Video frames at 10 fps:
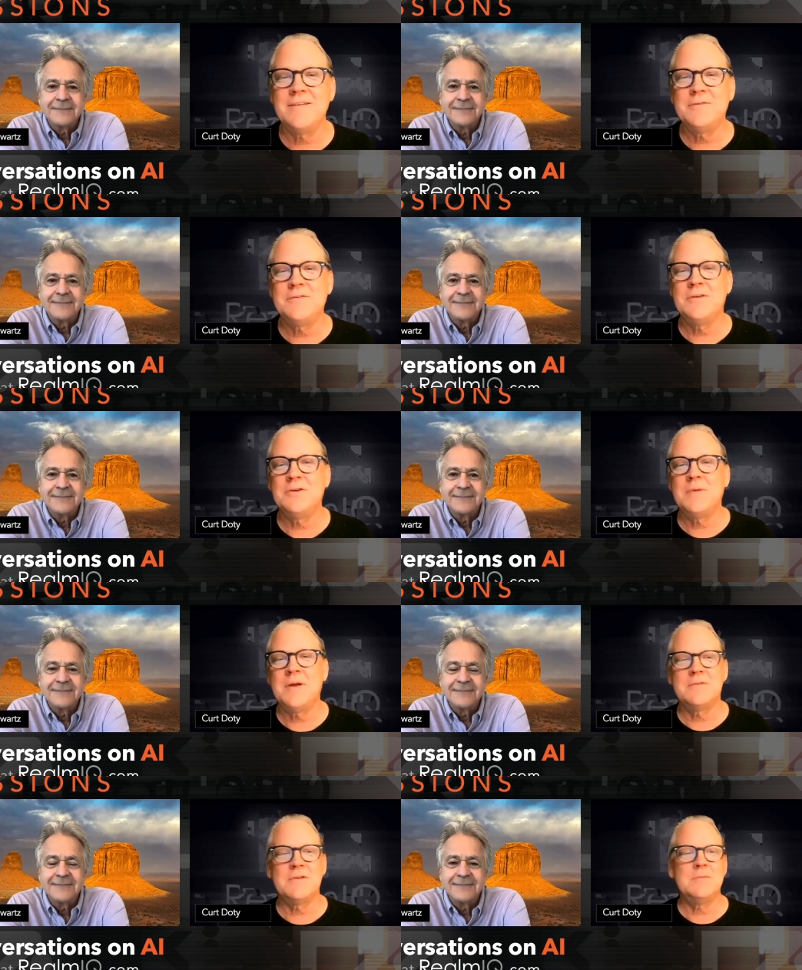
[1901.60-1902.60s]
Speaker 1: YouTube,
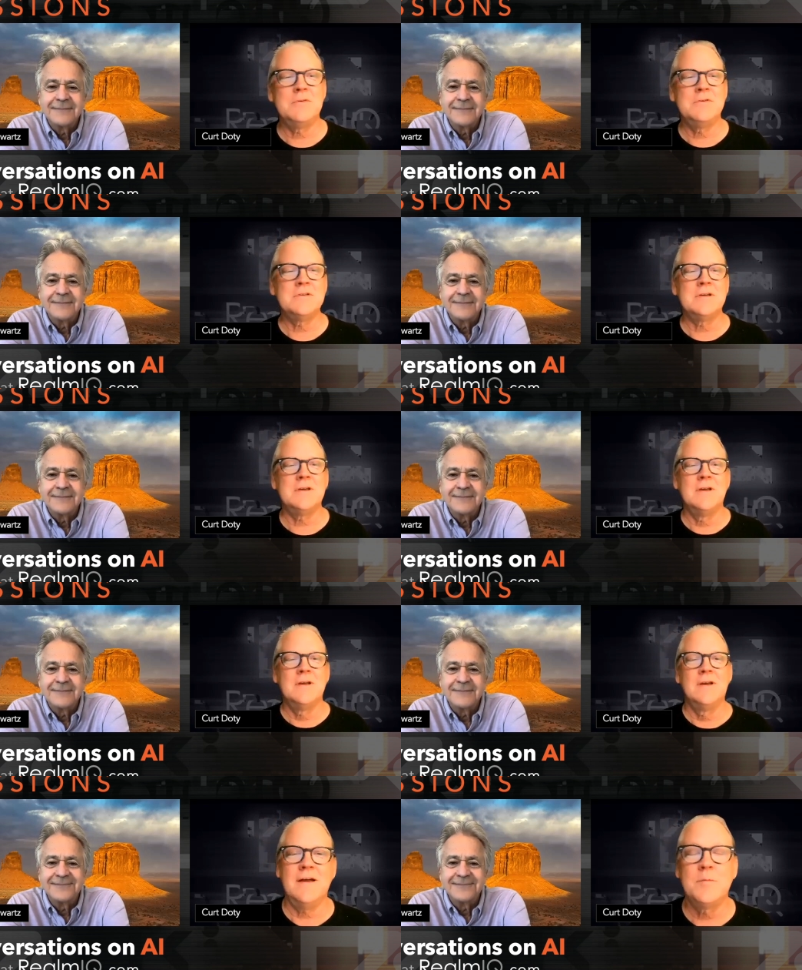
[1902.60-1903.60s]
Amazon Music.
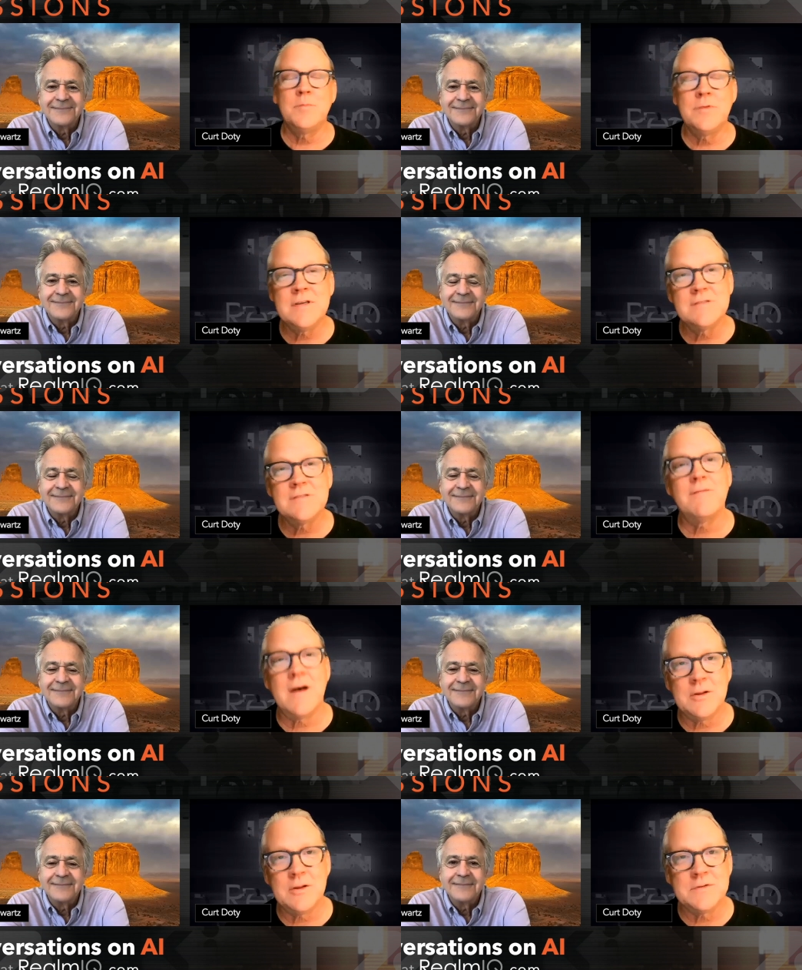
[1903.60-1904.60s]
And please
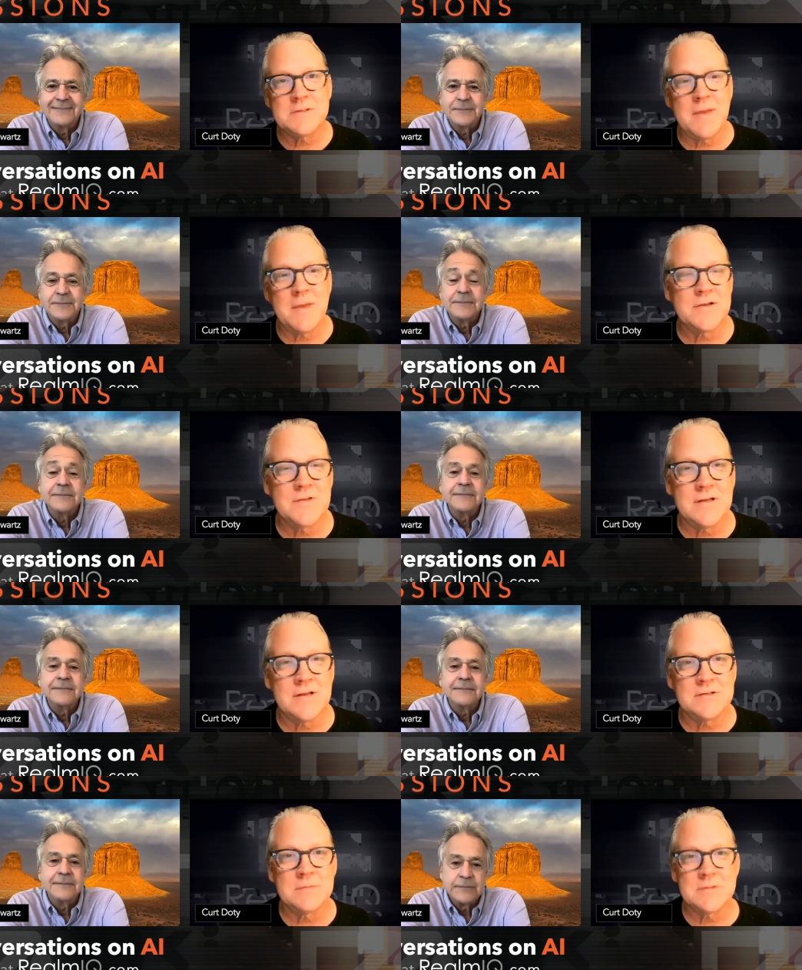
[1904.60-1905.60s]
follow and smash that
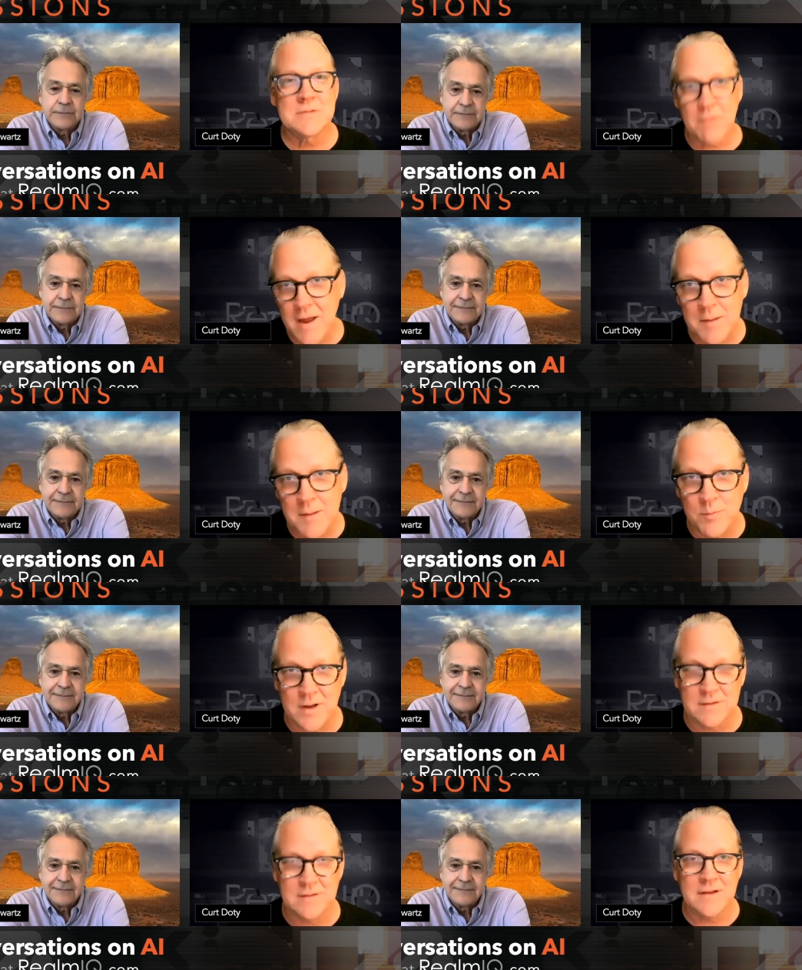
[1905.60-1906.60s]
subscribe
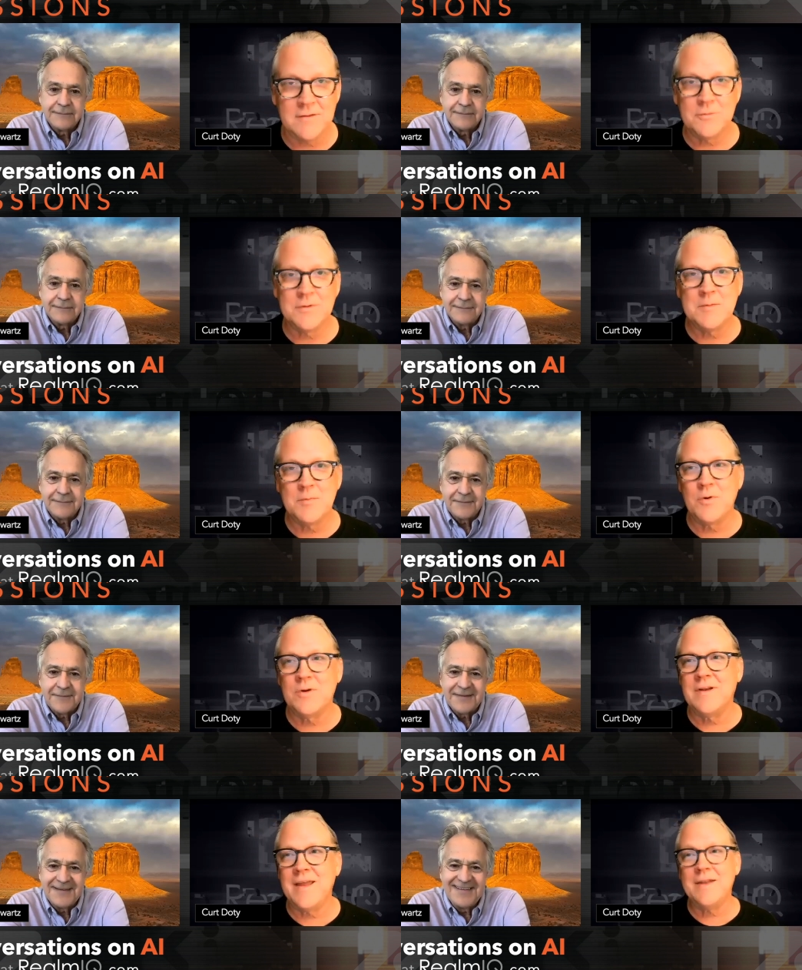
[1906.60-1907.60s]
button. That's really
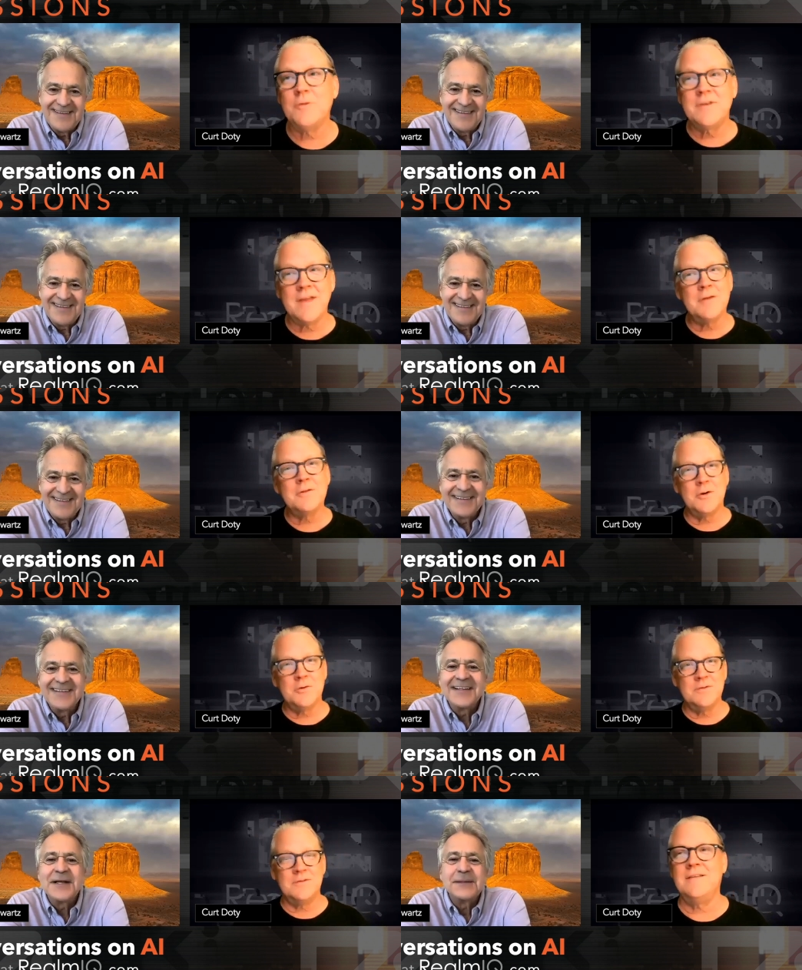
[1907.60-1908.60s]
important. And or
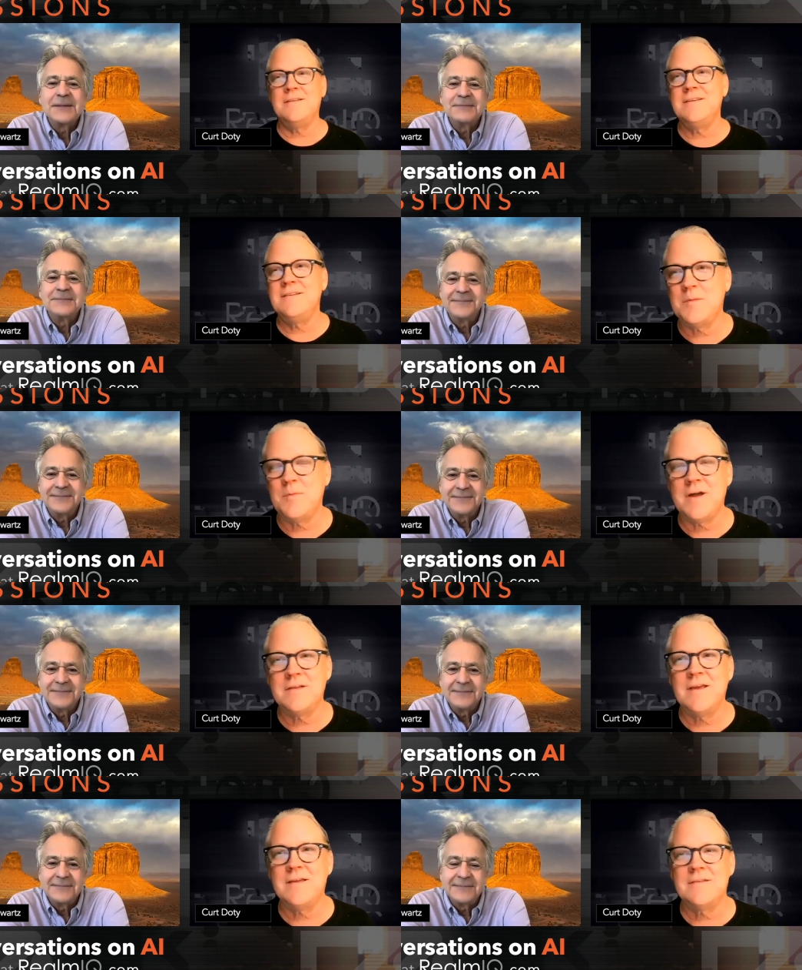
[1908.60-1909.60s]
download these
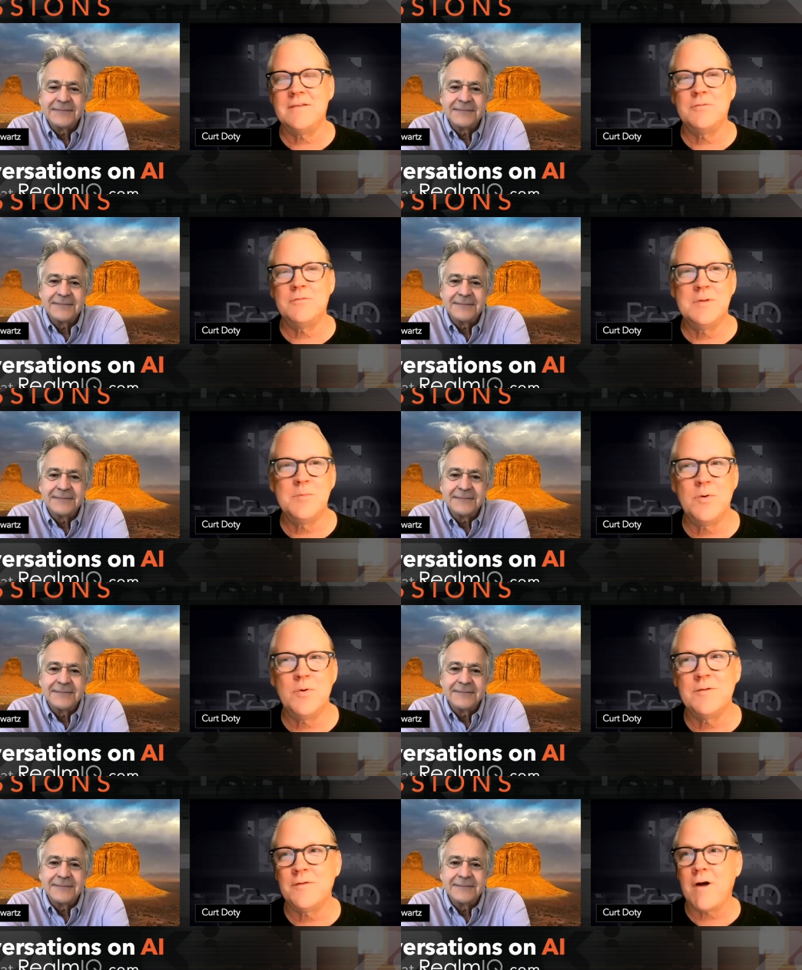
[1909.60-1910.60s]
podcasts. That's really important
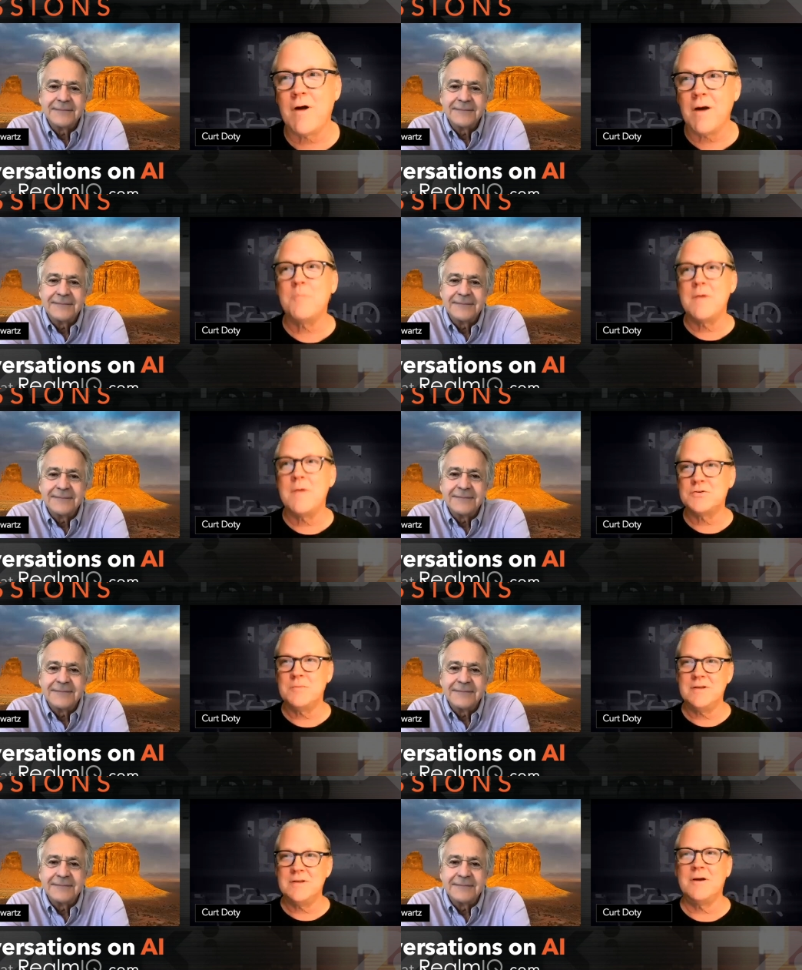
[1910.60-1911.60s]
for our
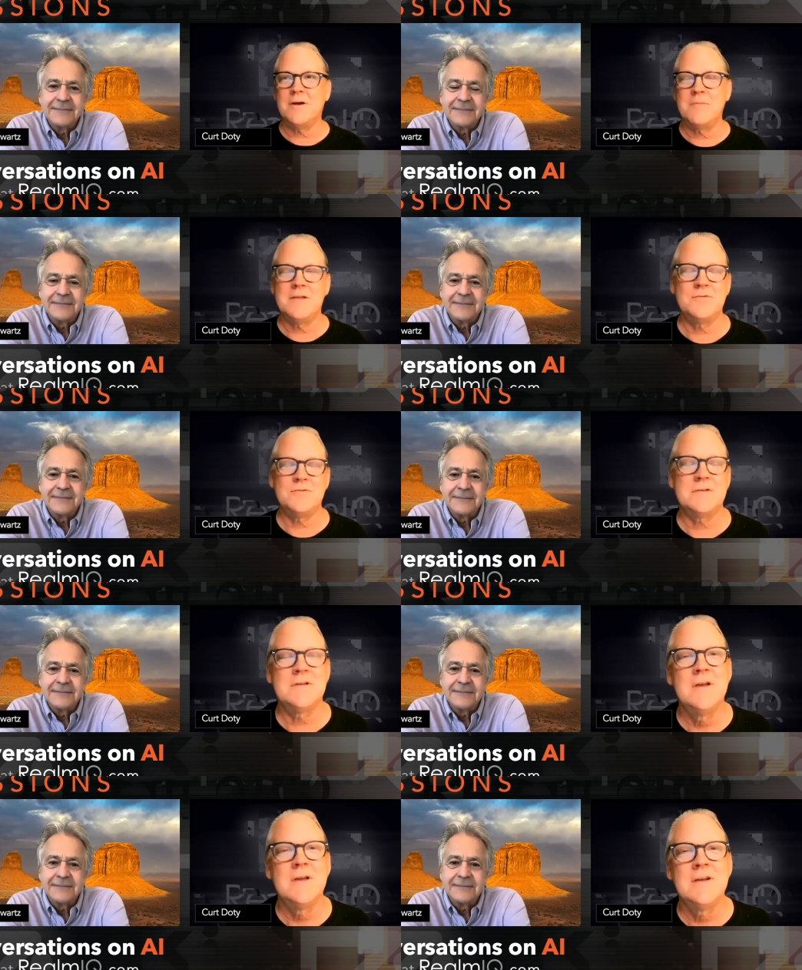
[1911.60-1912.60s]
measurement and our metrics.
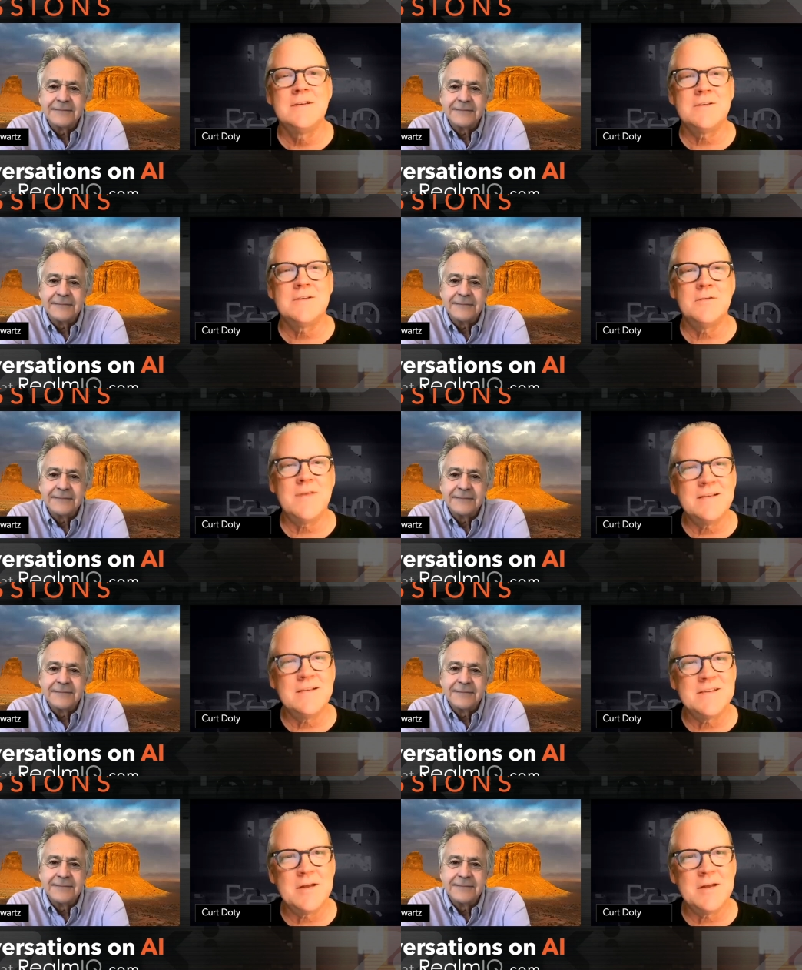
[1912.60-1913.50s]
So thanks again,